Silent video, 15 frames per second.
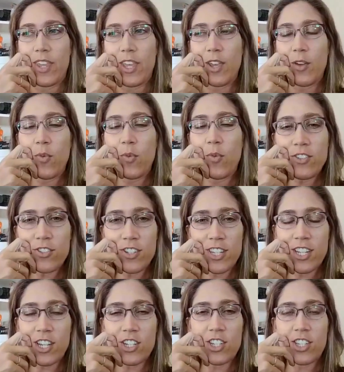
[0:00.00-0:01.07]
it was
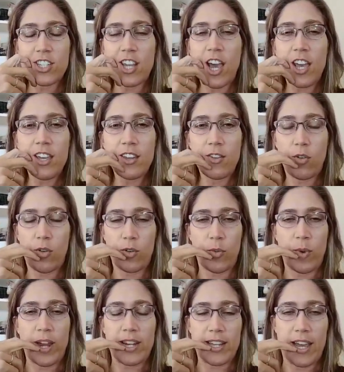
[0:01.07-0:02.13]
interesting because she's not an old
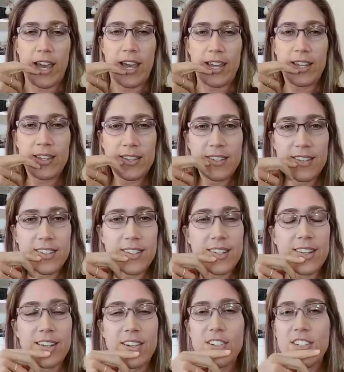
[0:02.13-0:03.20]
white guy. You
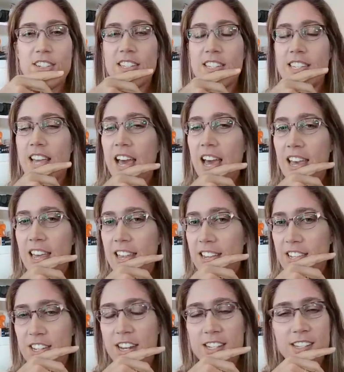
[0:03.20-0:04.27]
know,
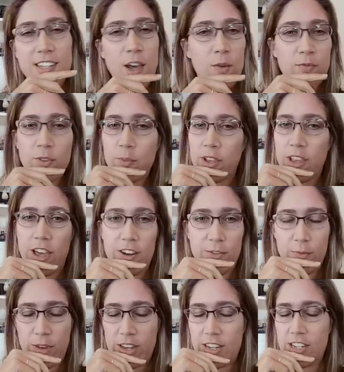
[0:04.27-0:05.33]
she doesn't come from a lot of
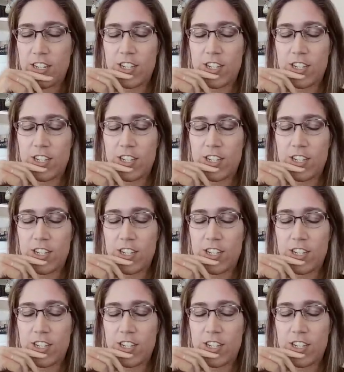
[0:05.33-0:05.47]
money.